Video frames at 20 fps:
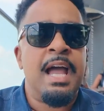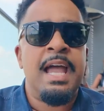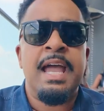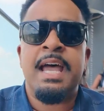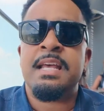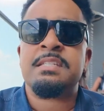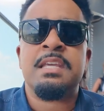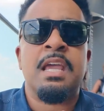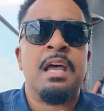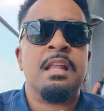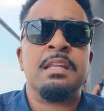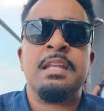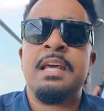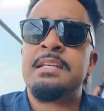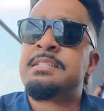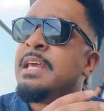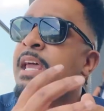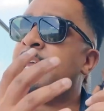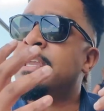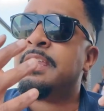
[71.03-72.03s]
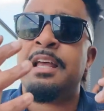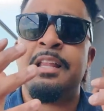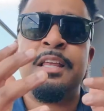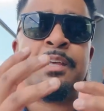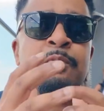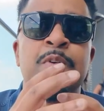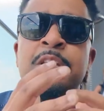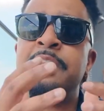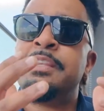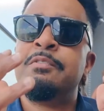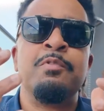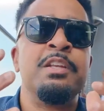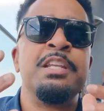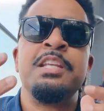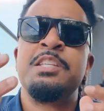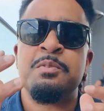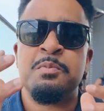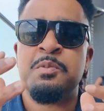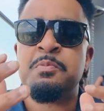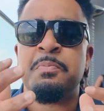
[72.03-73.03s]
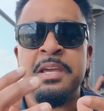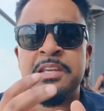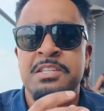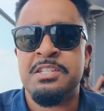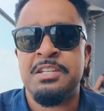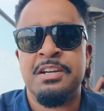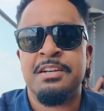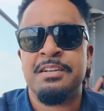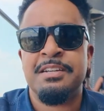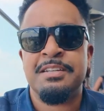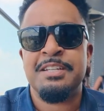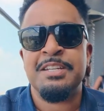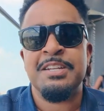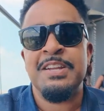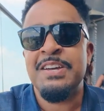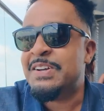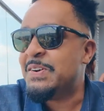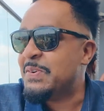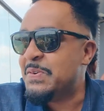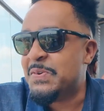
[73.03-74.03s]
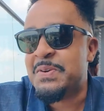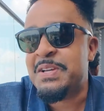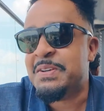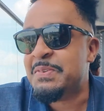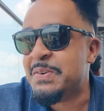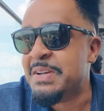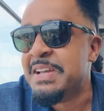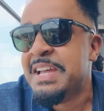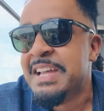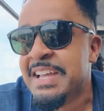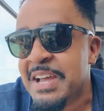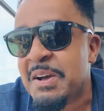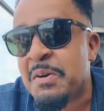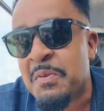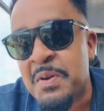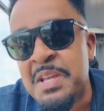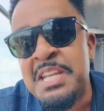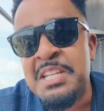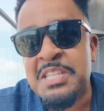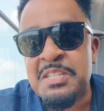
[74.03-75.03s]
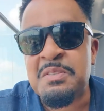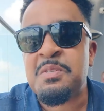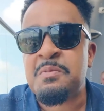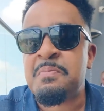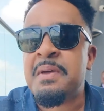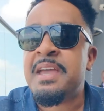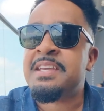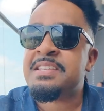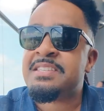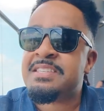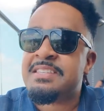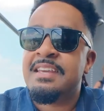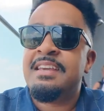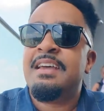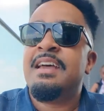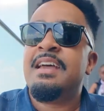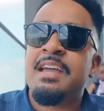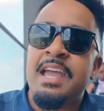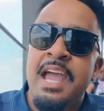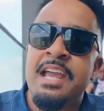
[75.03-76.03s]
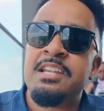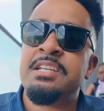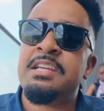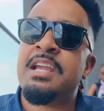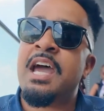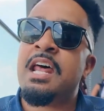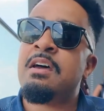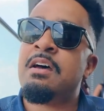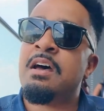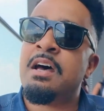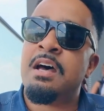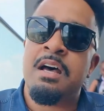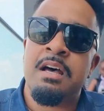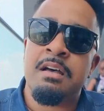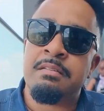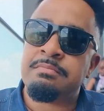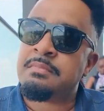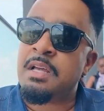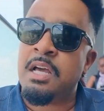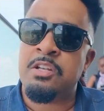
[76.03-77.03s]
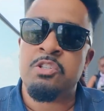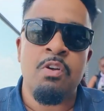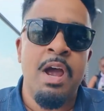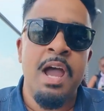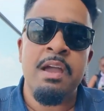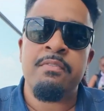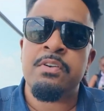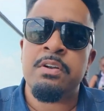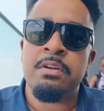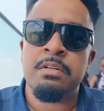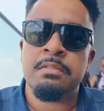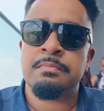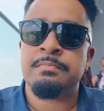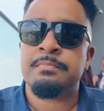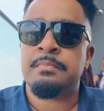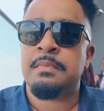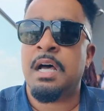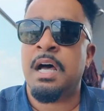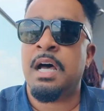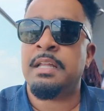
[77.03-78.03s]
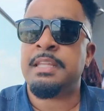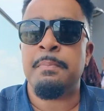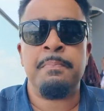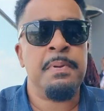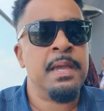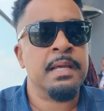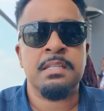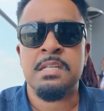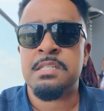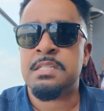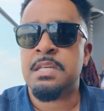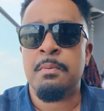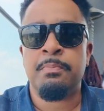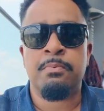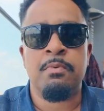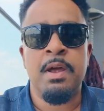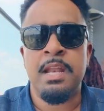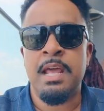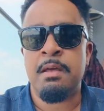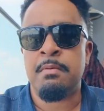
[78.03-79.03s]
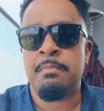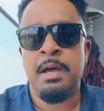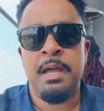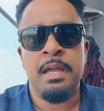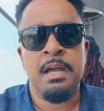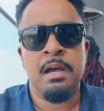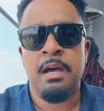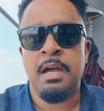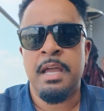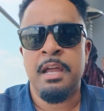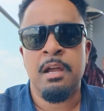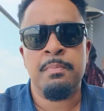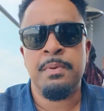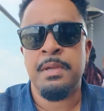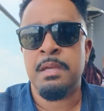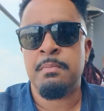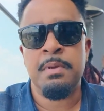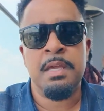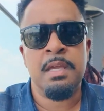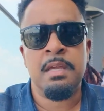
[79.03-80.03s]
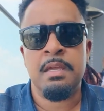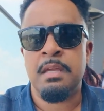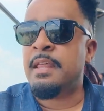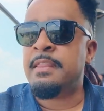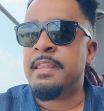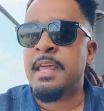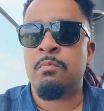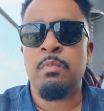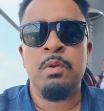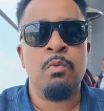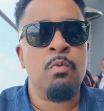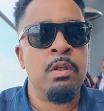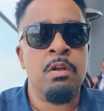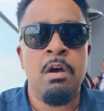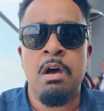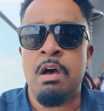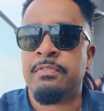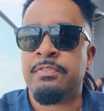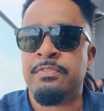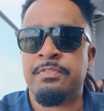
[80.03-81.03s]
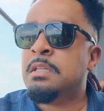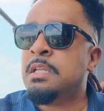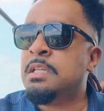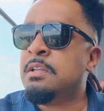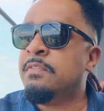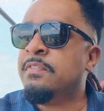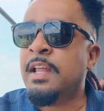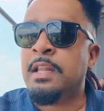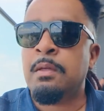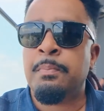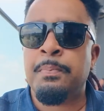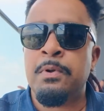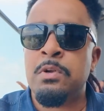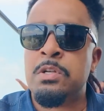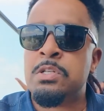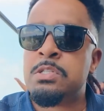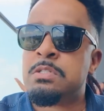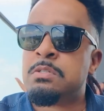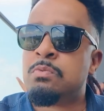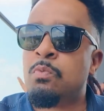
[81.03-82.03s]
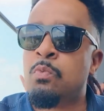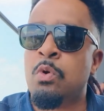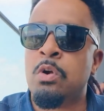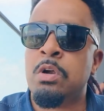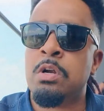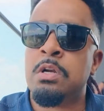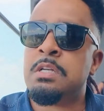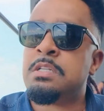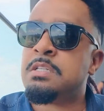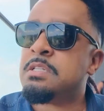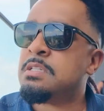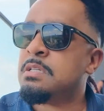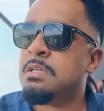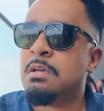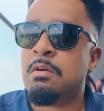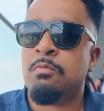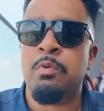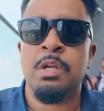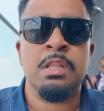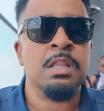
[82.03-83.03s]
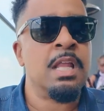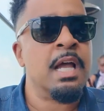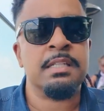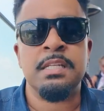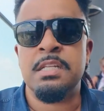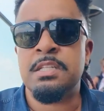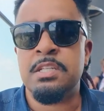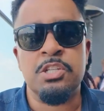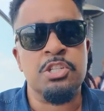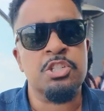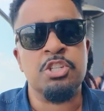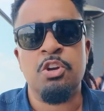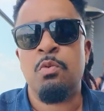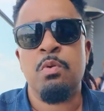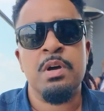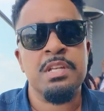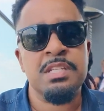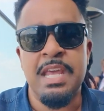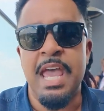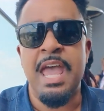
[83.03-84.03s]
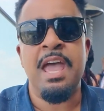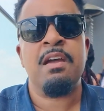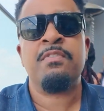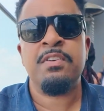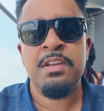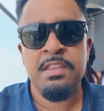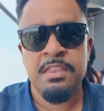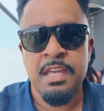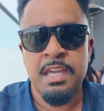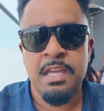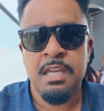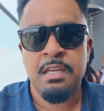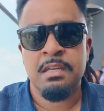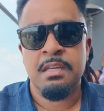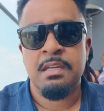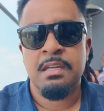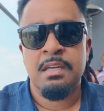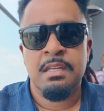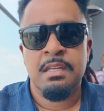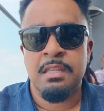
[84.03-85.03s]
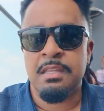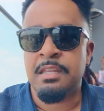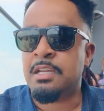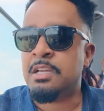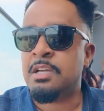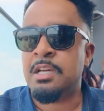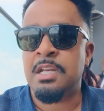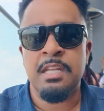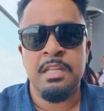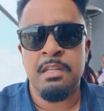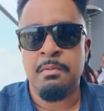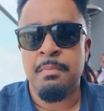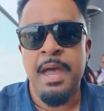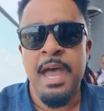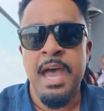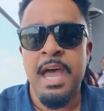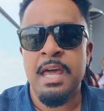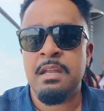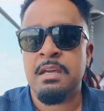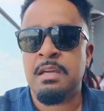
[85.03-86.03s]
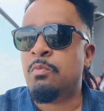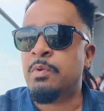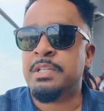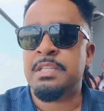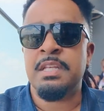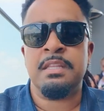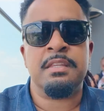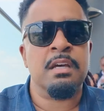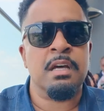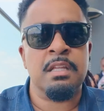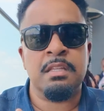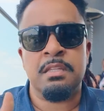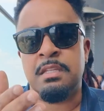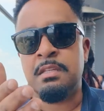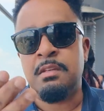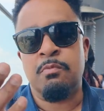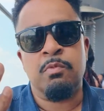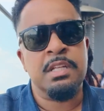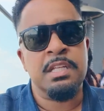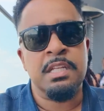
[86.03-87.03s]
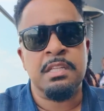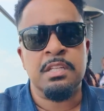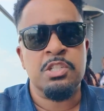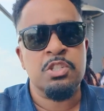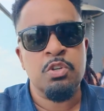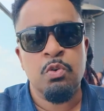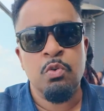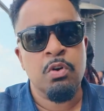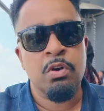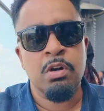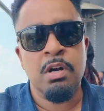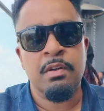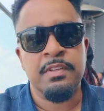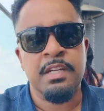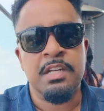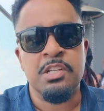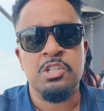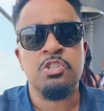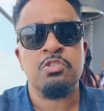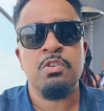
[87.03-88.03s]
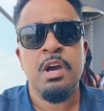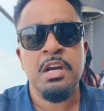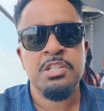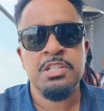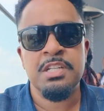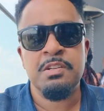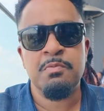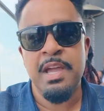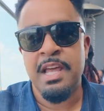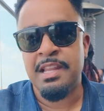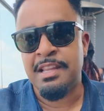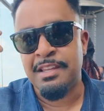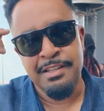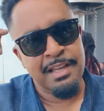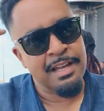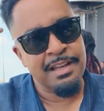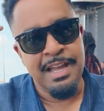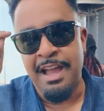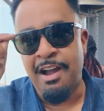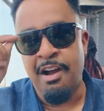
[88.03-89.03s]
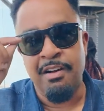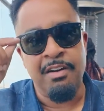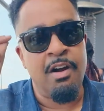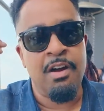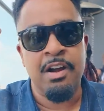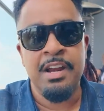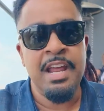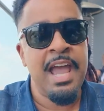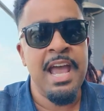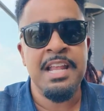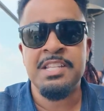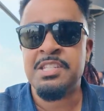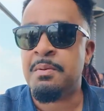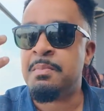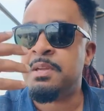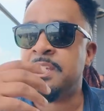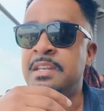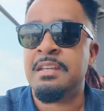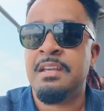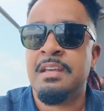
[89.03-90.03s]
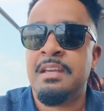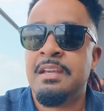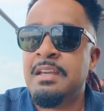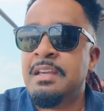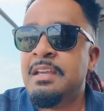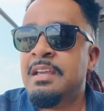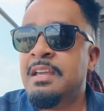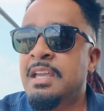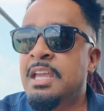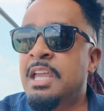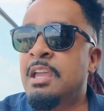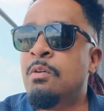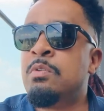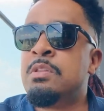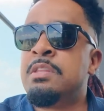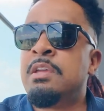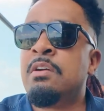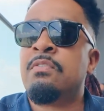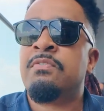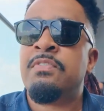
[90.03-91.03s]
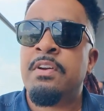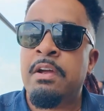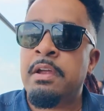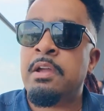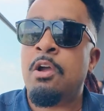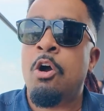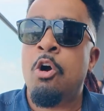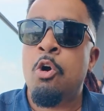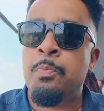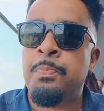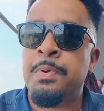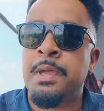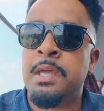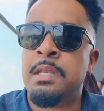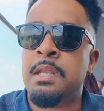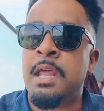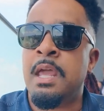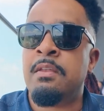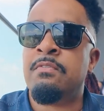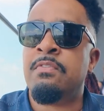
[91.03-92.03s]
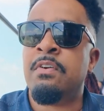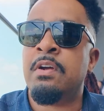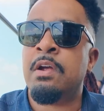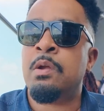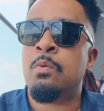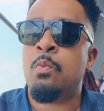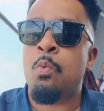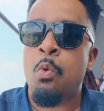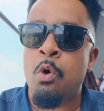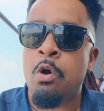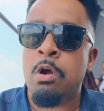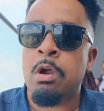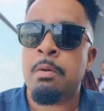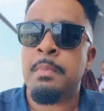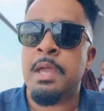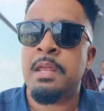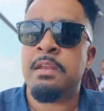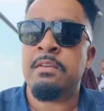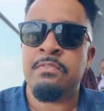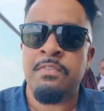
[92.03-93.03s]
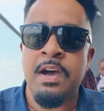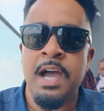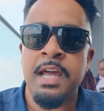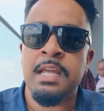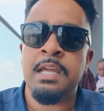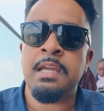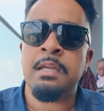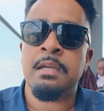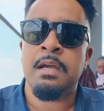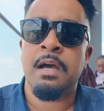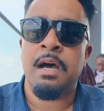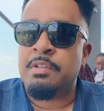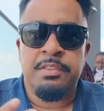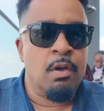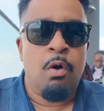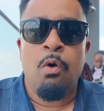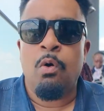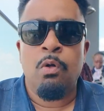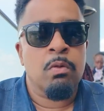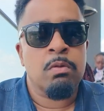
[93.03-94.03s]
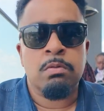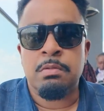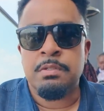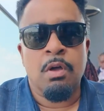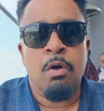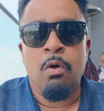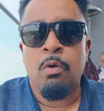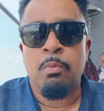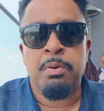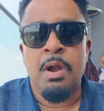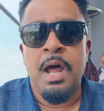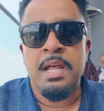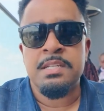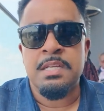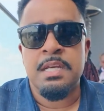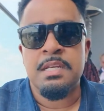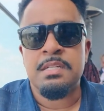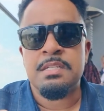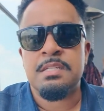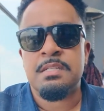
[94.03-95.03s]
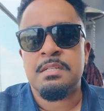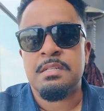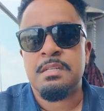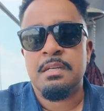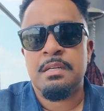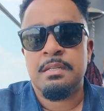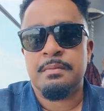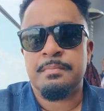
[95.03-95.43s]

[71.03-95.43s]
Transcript: I asked Kellen, I said, hey Kellen, we need some space here. We need some space. And she got a driver. They picked us up right at my Airbnb, and then we went off. The developers weren't reluctant to show us everything, the good and the bad. We did the tour of the construction. We had little hard hats. I mean, they're very open and very warm and inviting with the whole process.